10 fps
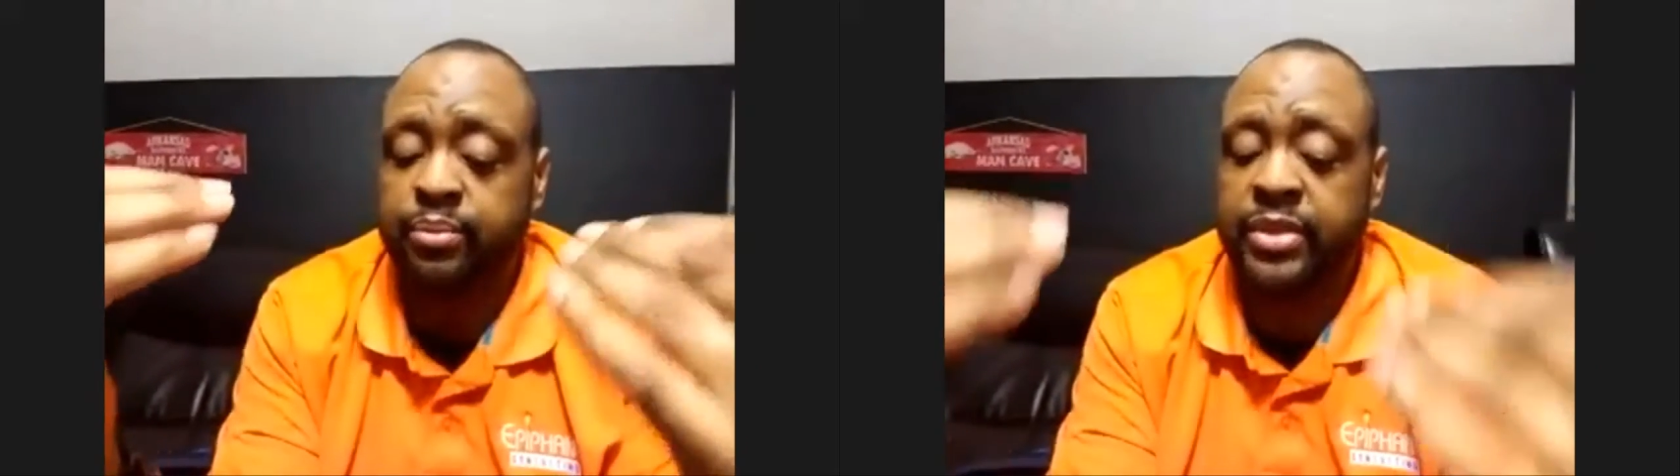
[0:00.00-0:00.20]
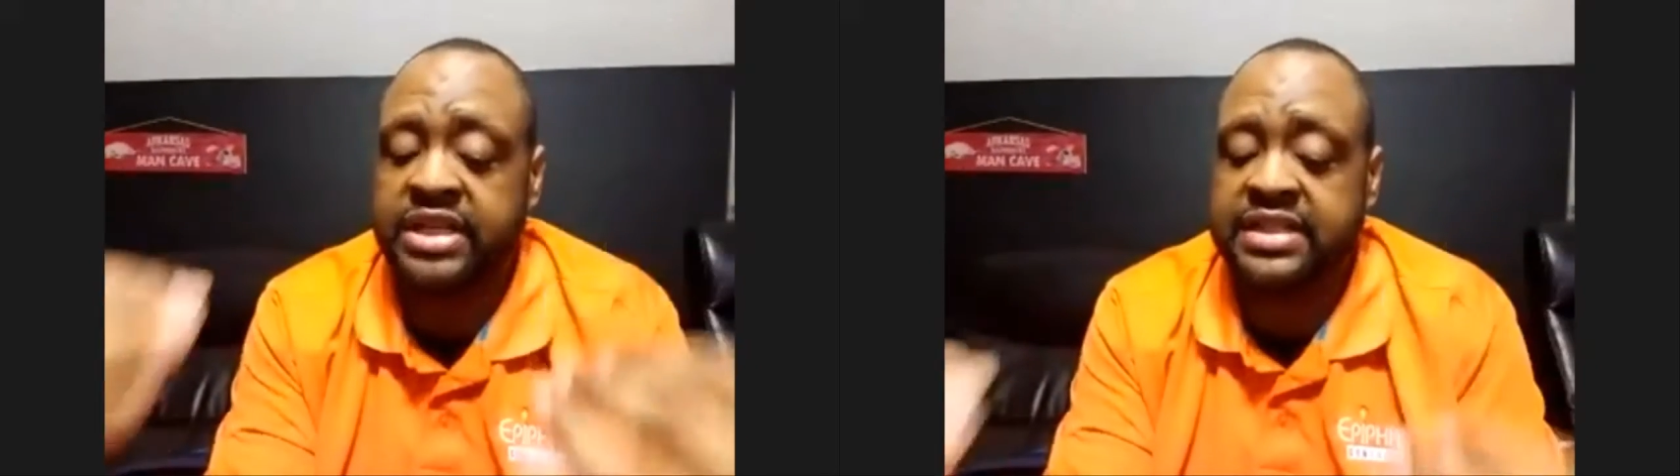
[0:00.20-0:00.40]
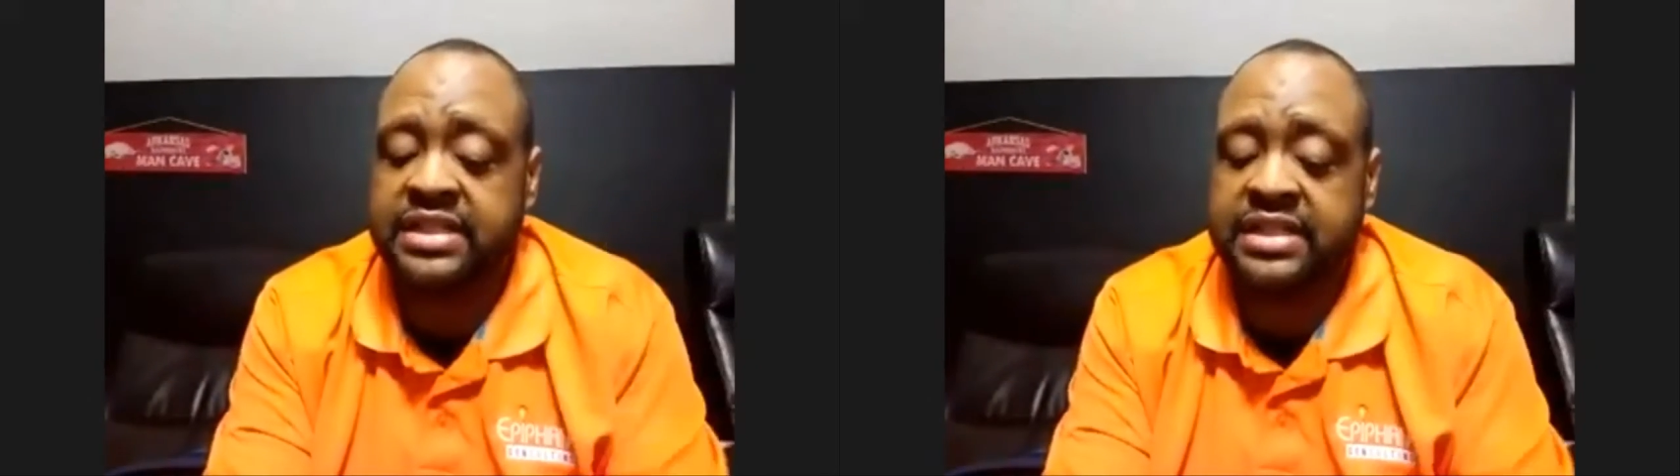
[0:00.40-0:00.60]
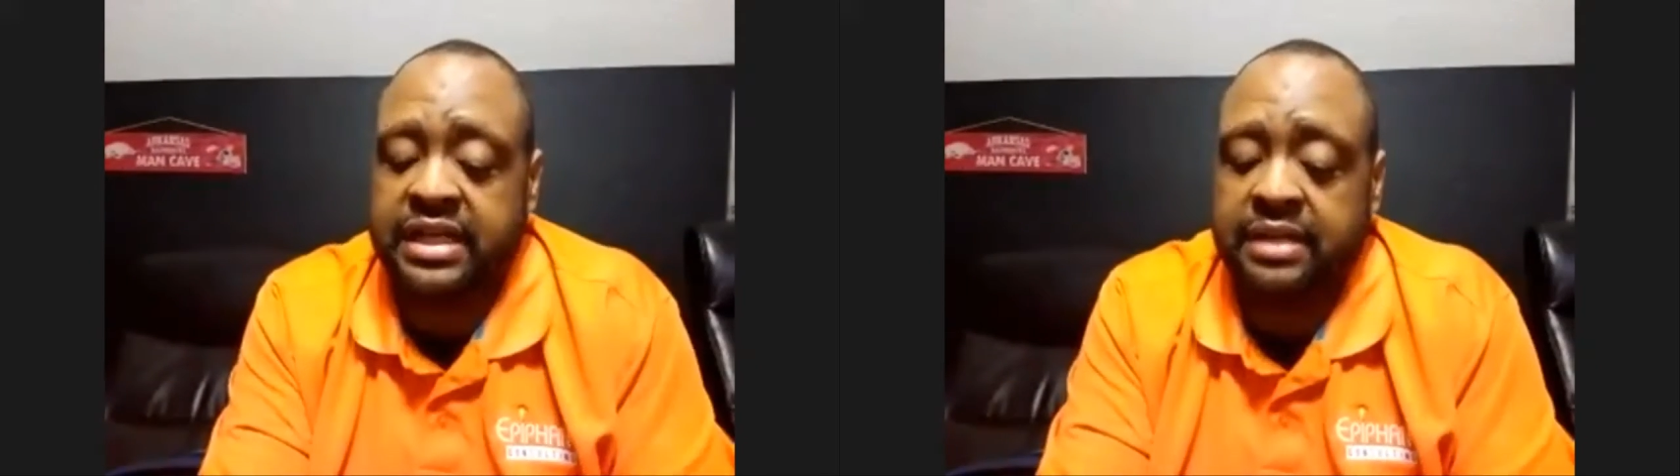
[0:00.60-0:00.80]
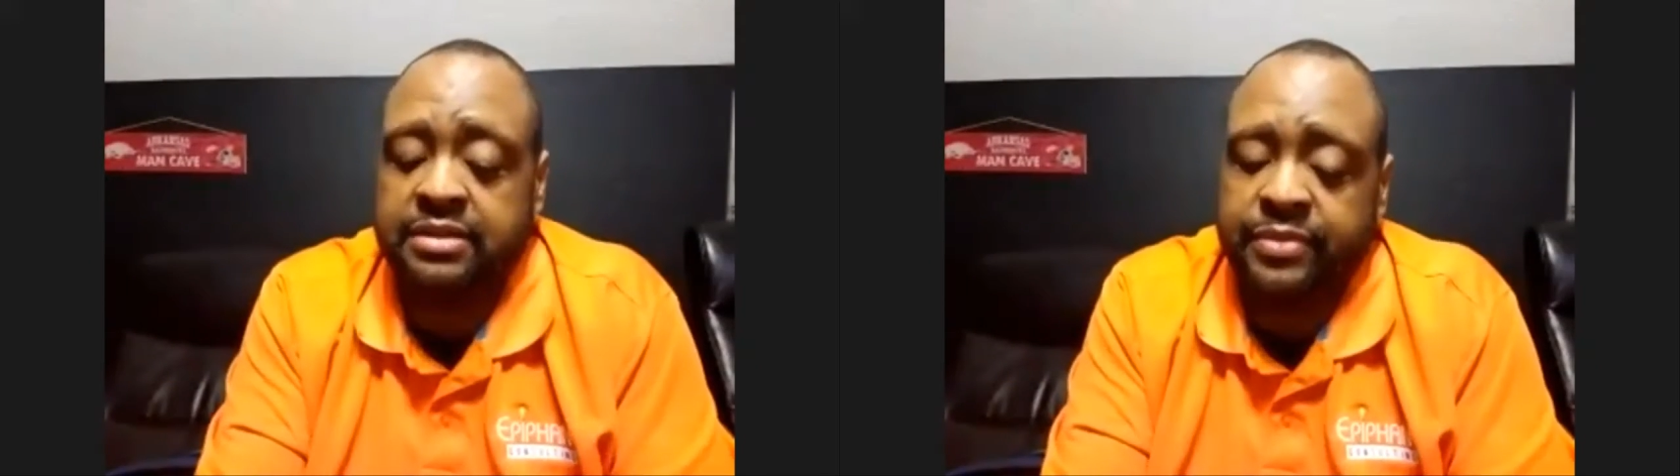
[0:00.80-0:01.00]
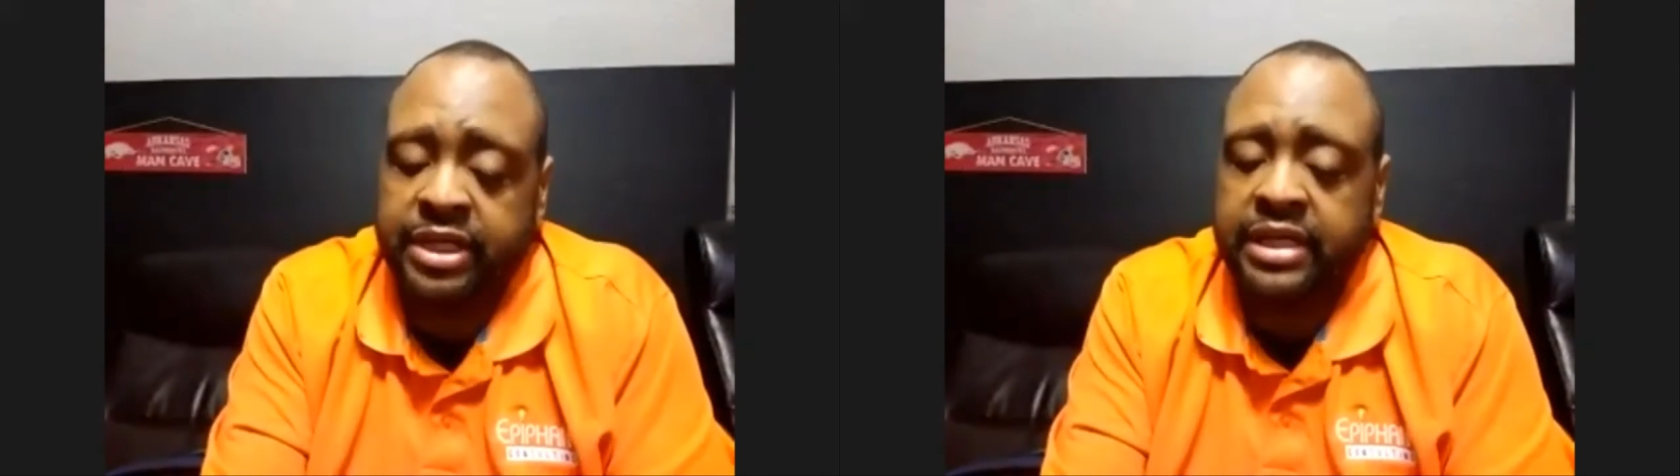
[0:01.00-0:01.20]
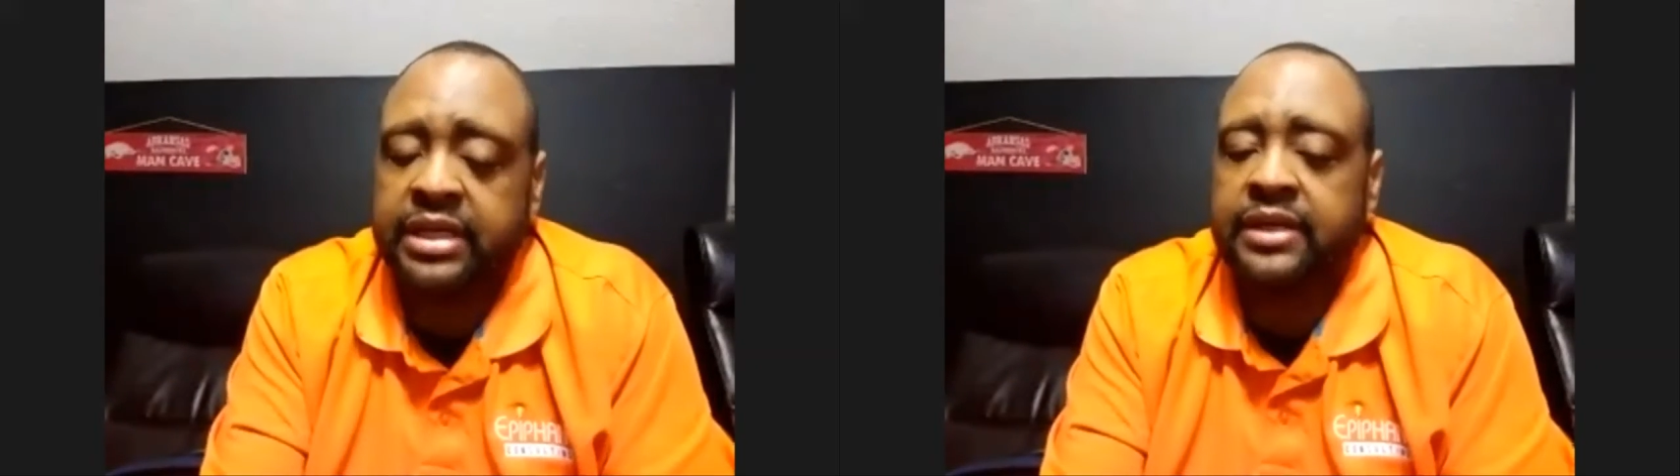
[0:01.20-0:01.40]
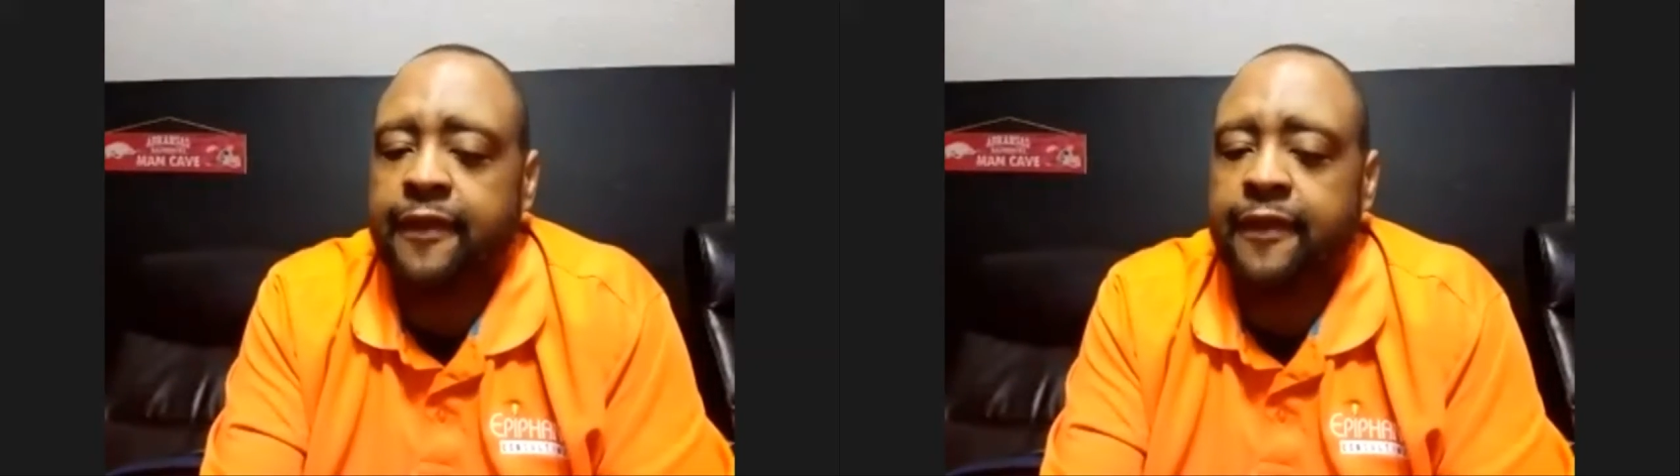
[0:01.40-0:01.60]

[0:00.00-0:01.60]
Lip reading: messages that come to me